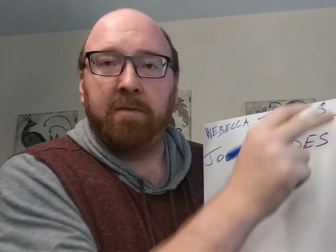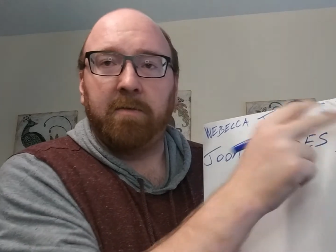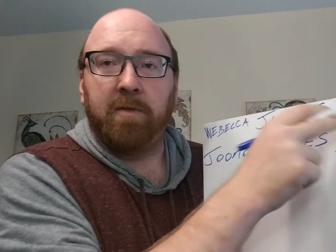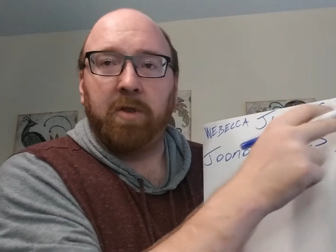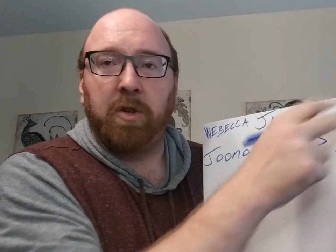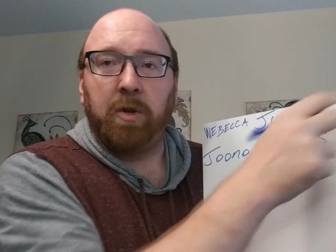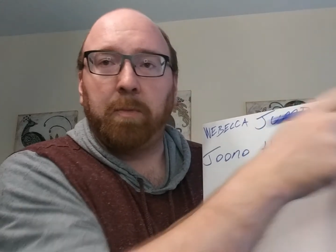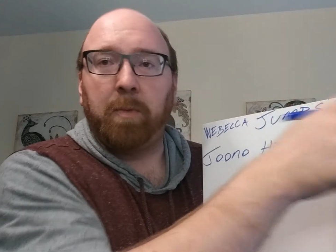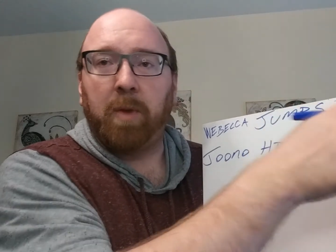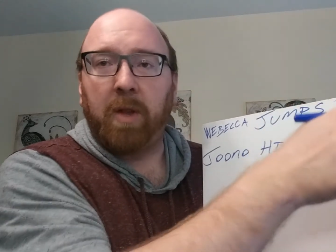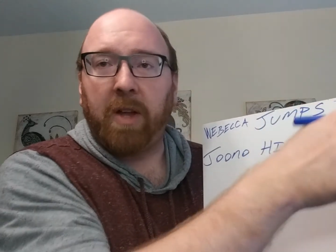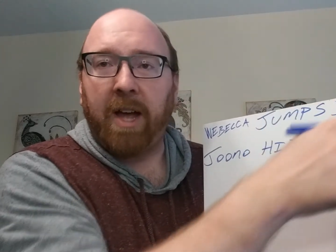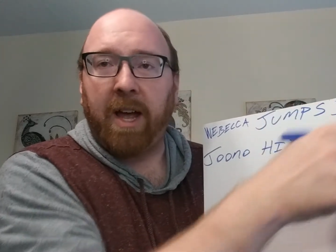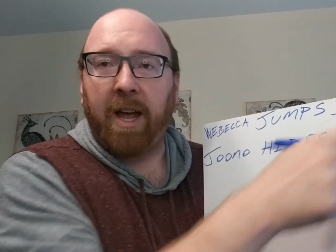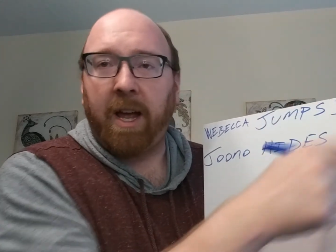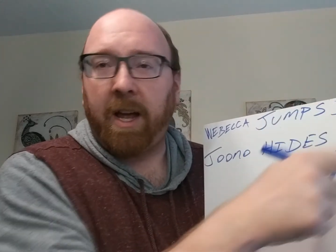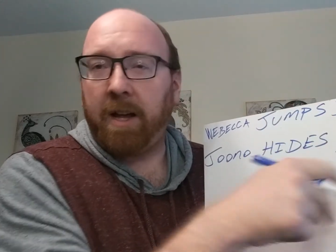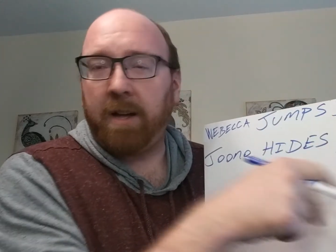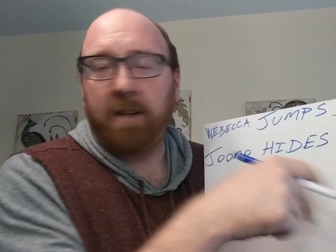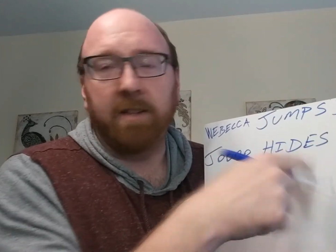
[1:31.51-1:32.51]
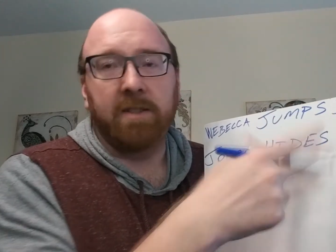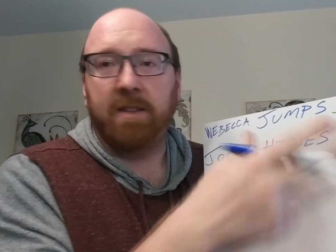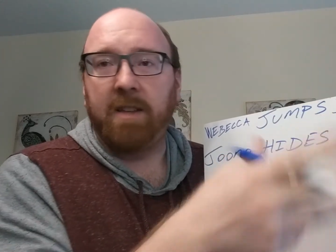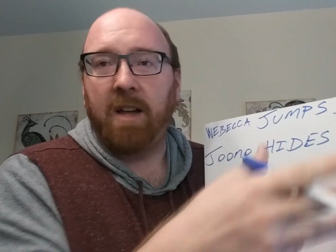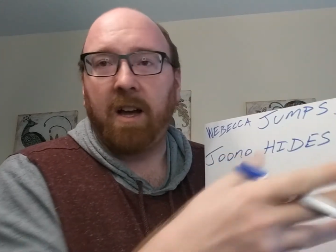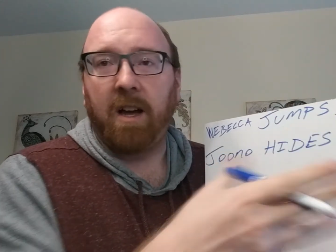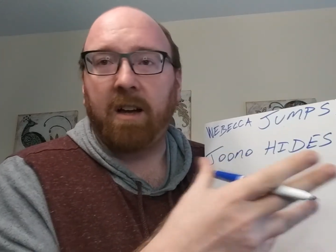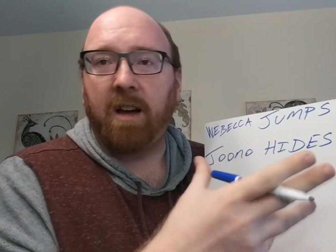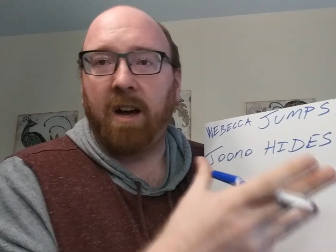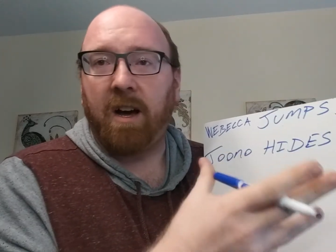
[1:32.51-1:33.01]
To play, it's
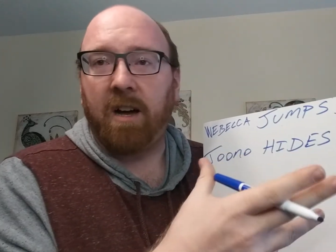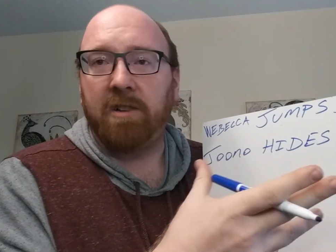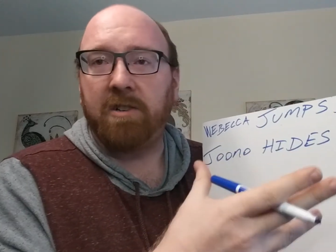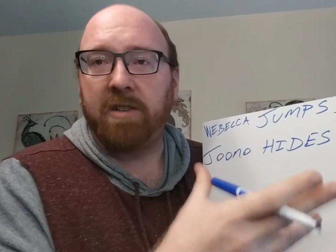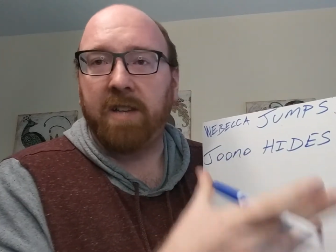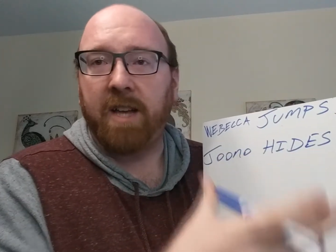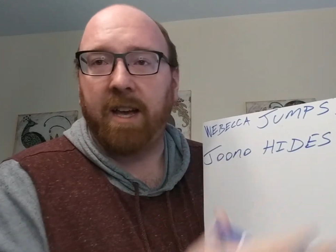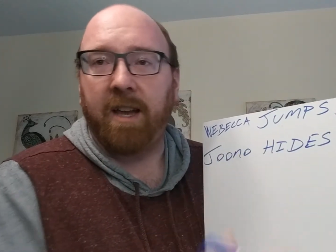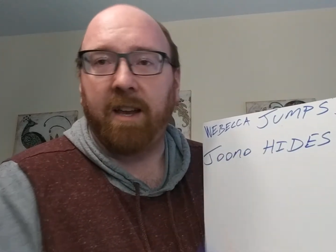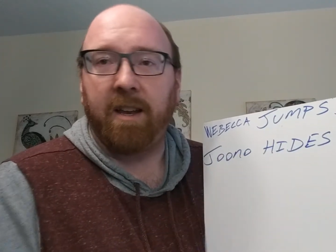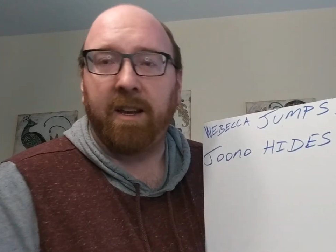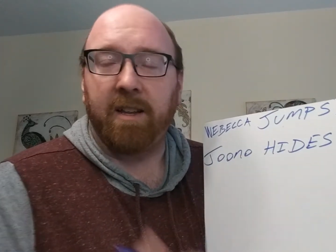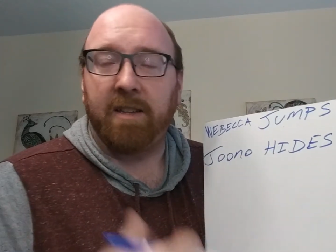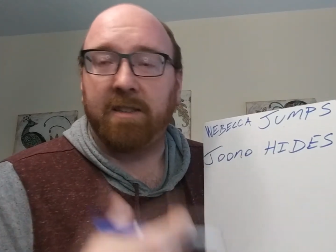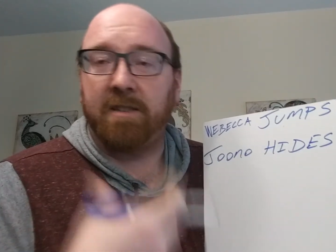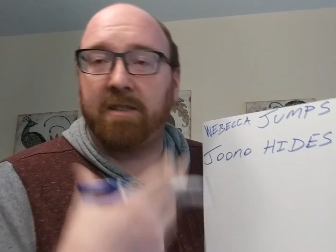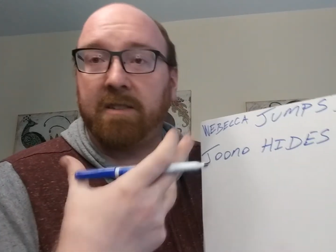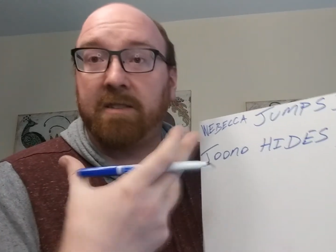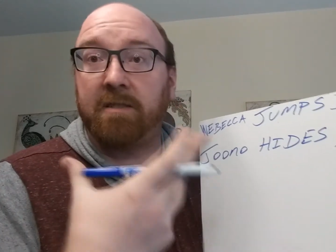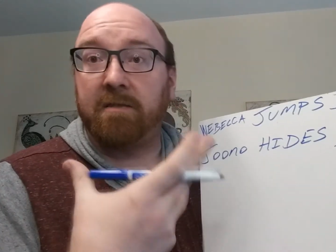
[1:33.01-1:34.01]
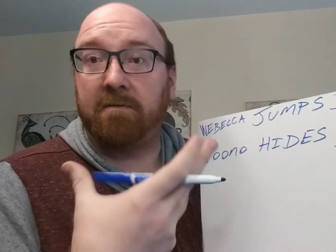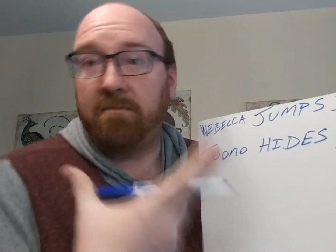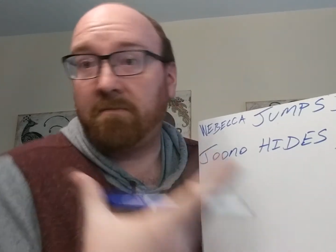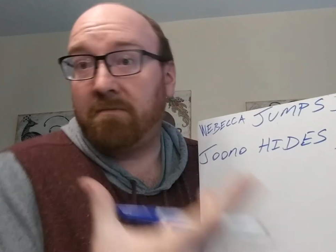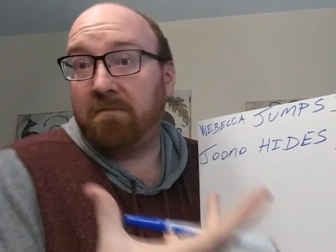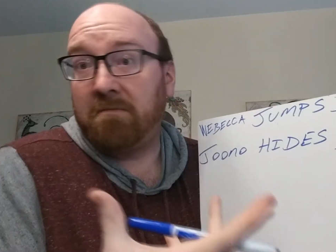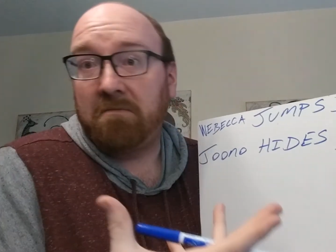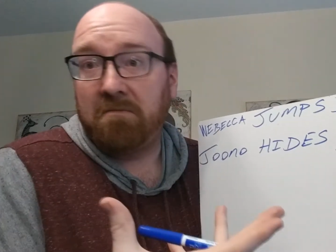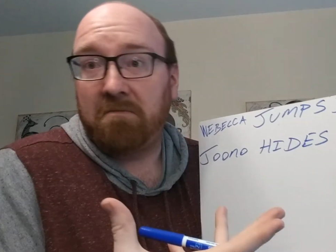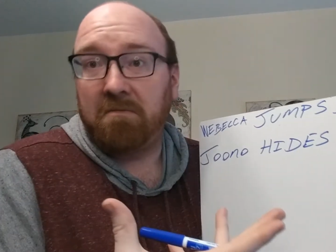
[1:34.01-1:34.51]
not conjugated, it's just,
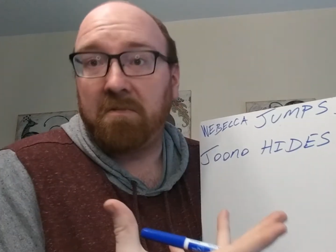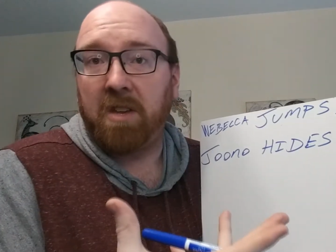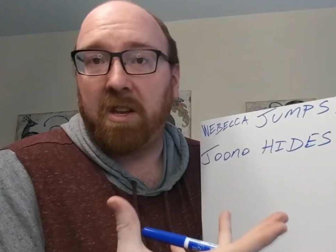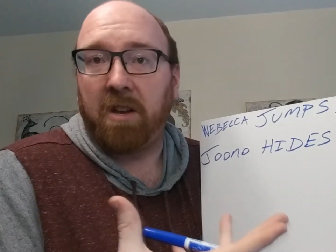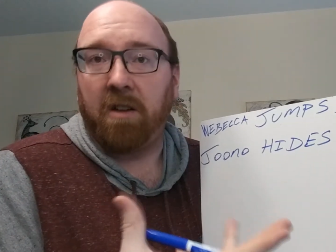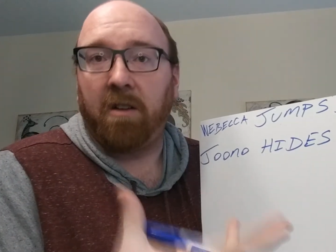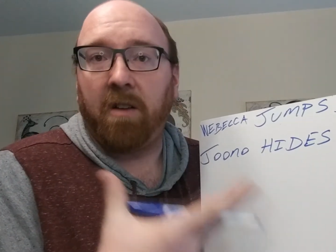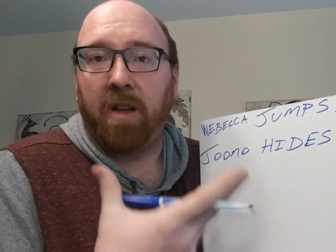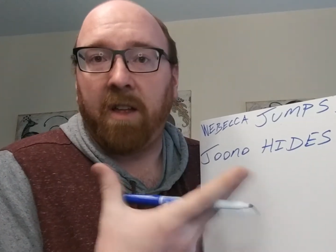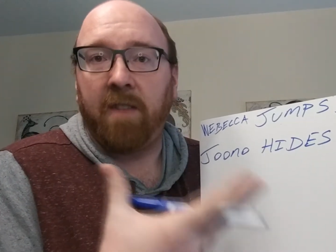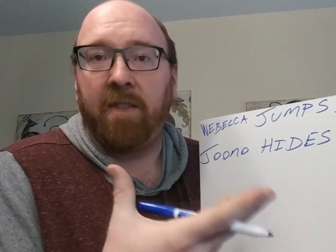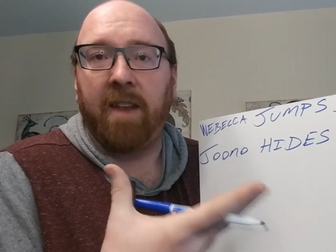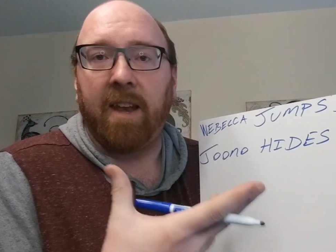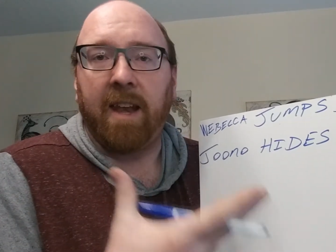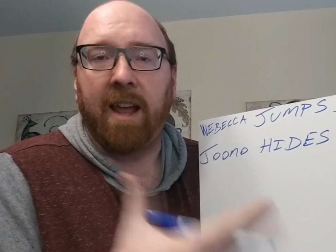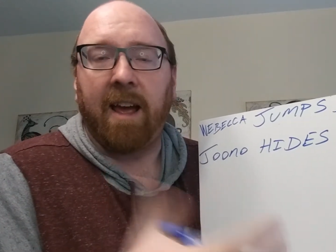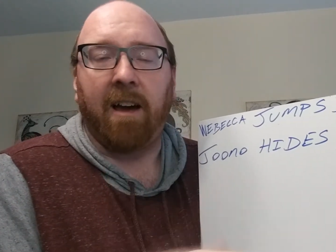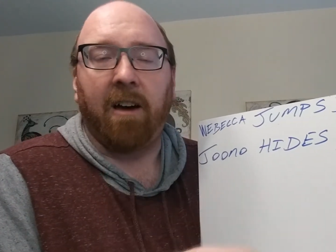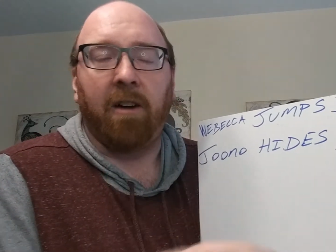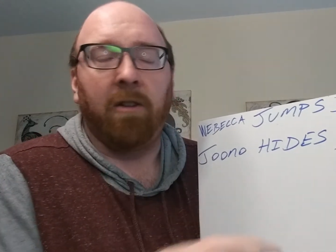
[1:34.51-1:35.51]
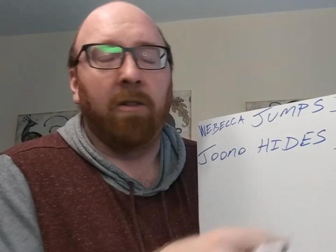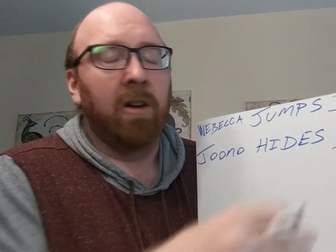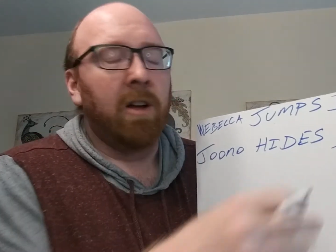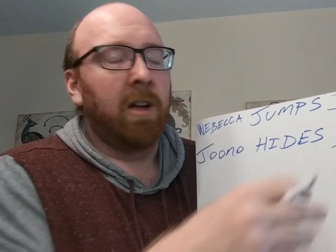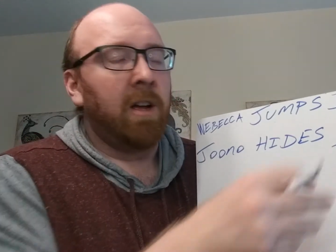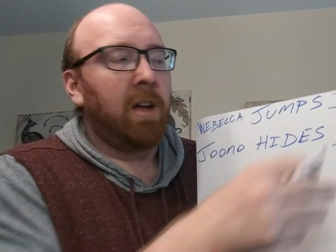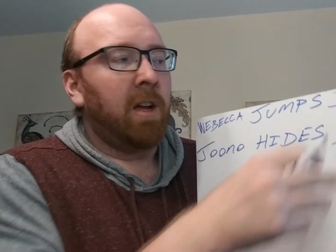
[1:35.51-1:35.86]
you know, in the now.